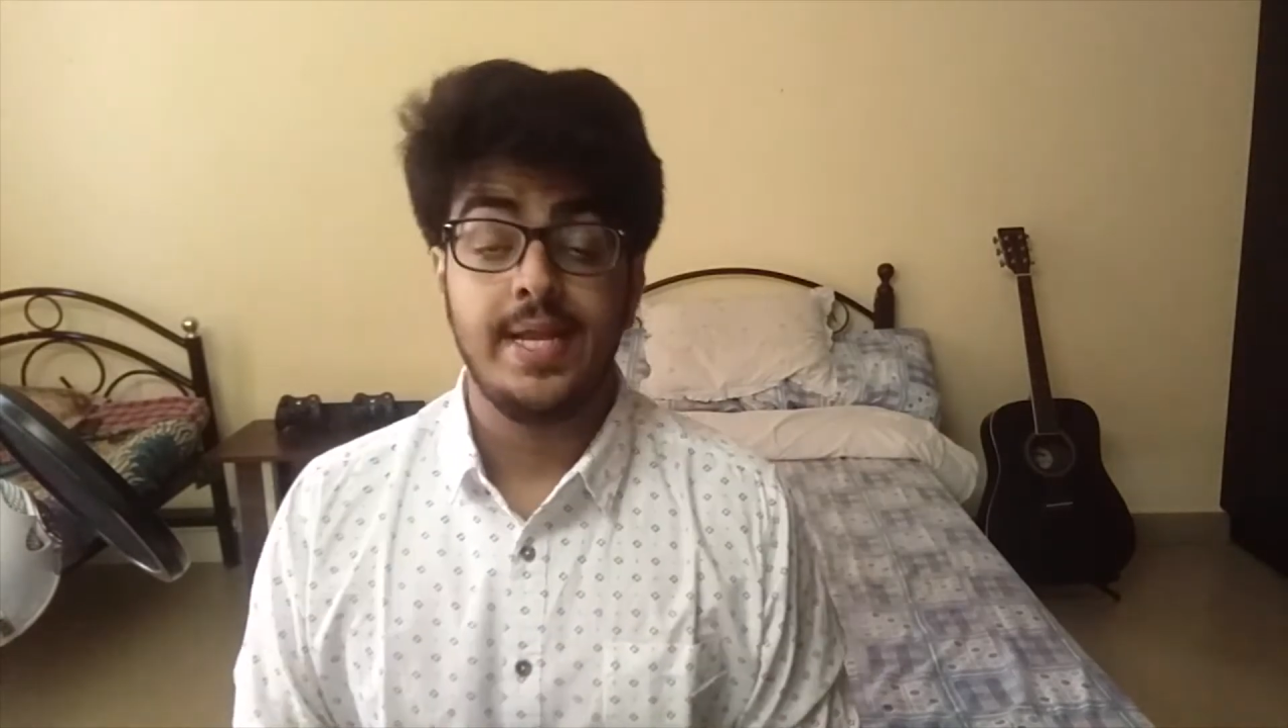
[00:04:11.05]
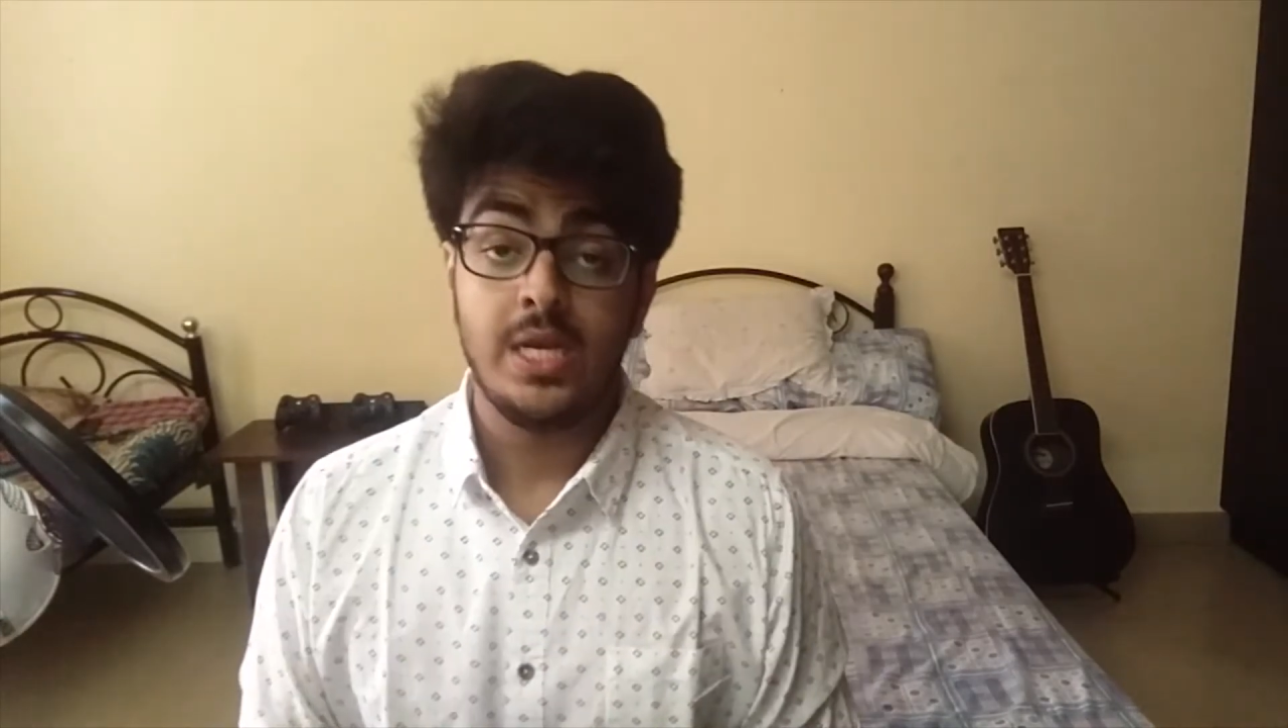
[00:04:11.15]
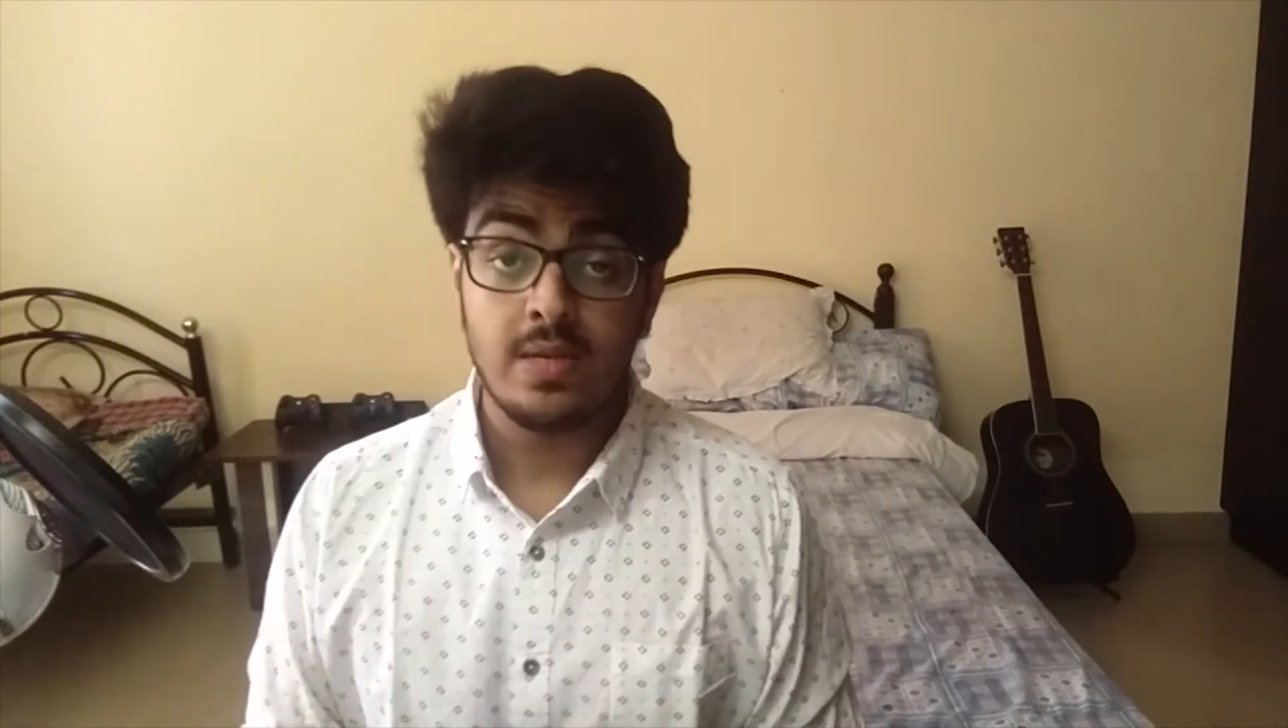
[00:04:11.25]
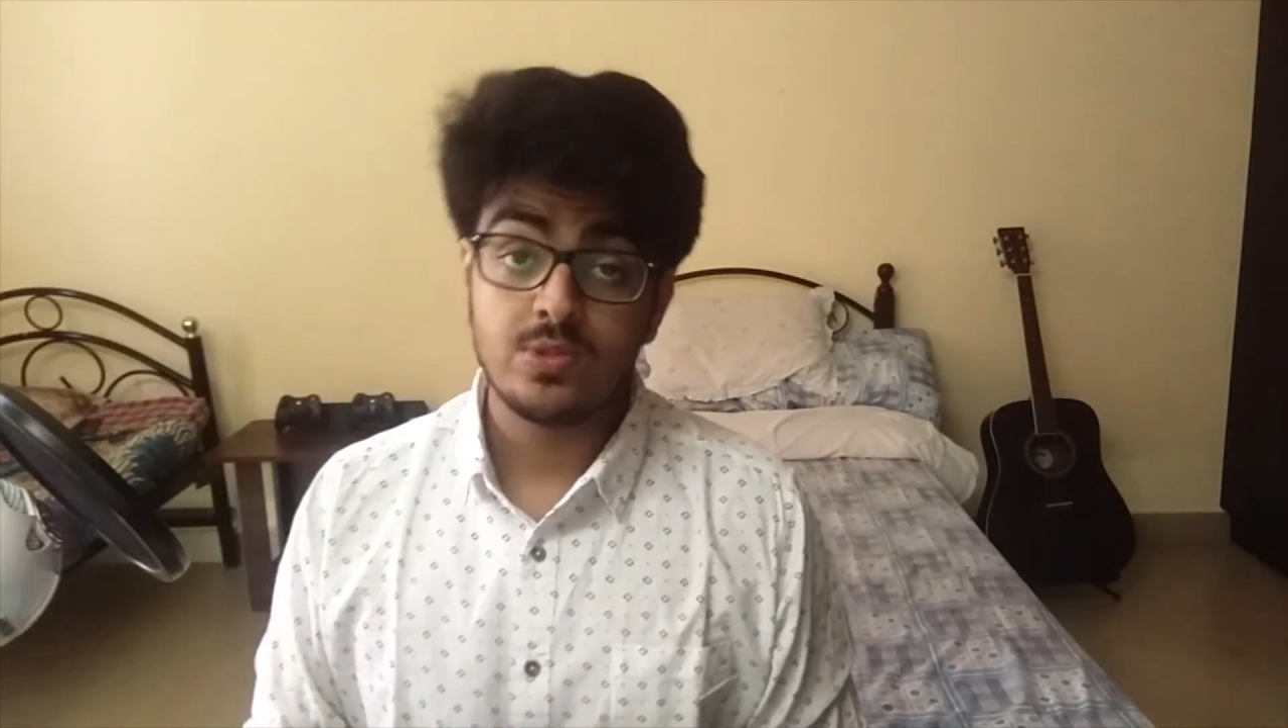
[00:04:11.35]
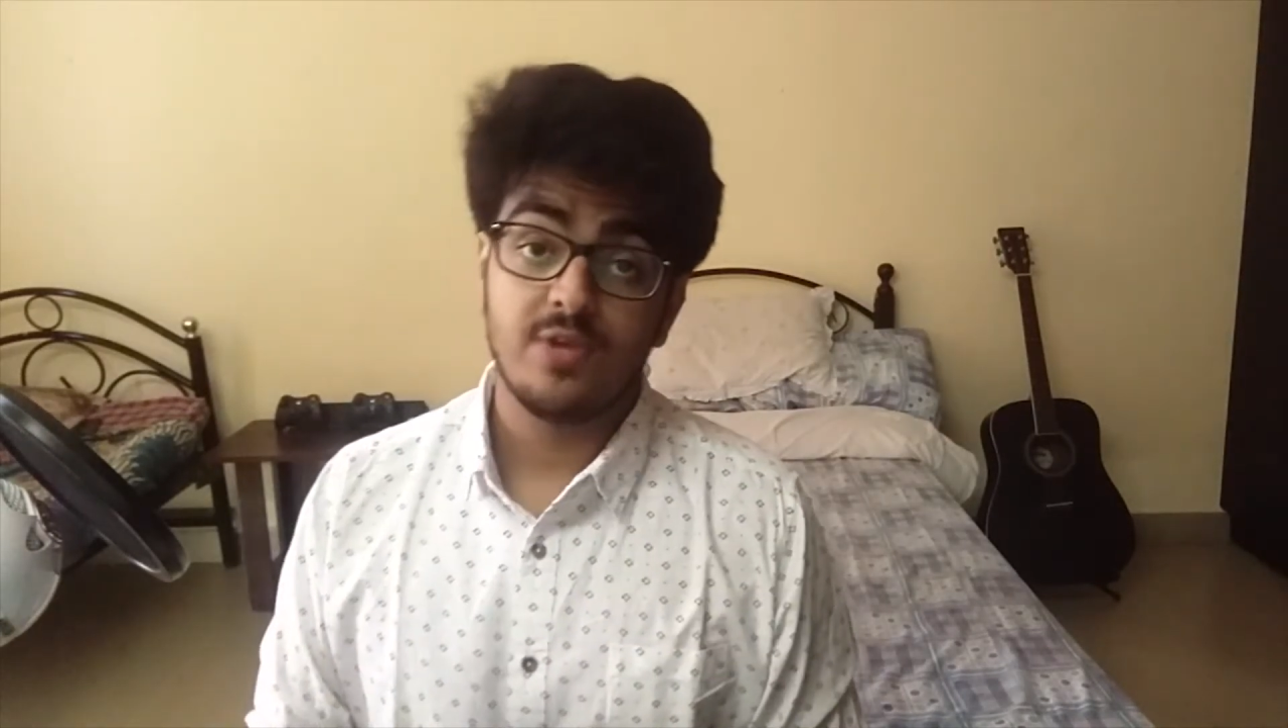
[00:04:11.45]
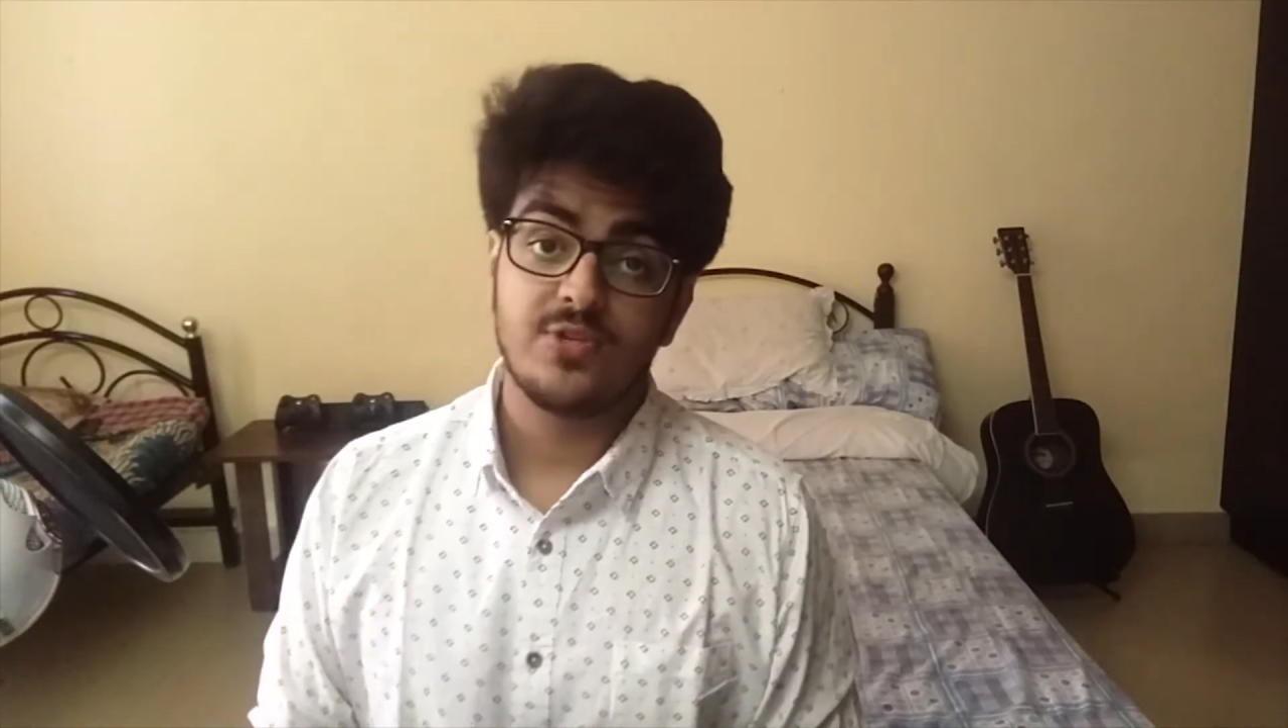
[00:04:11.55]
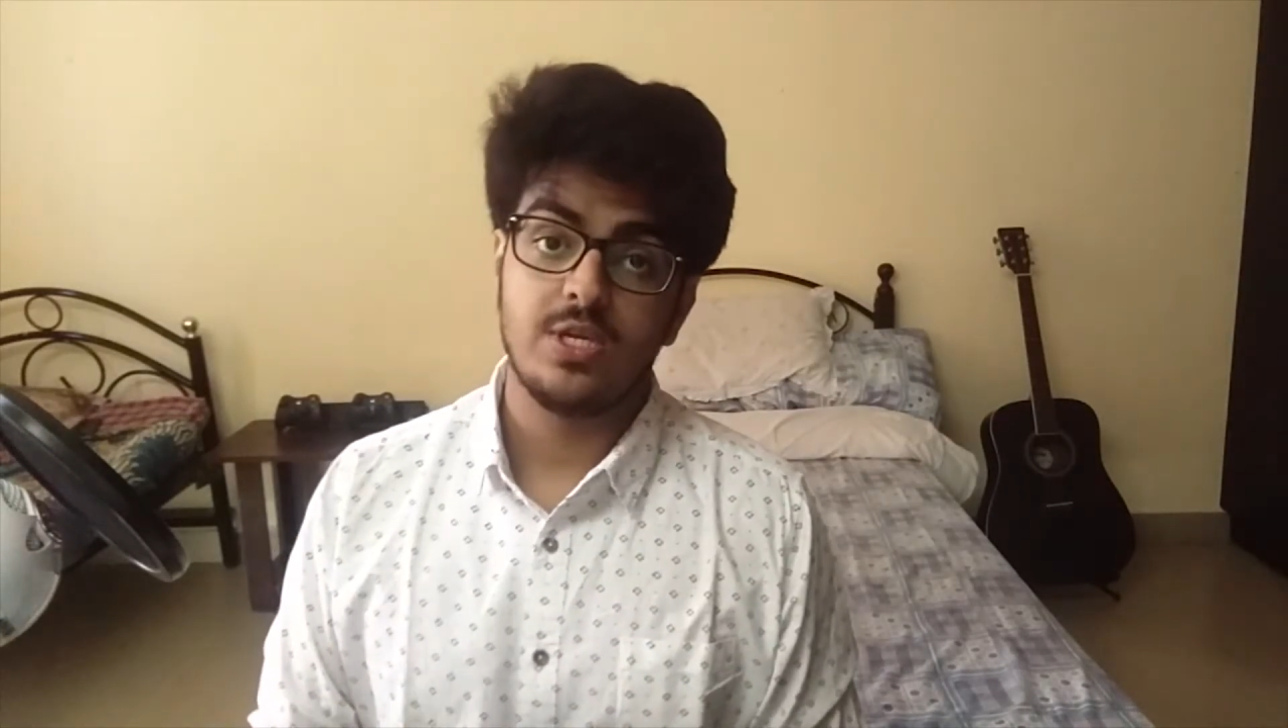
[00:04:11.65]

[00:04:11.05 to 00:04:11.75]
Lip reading: In terms of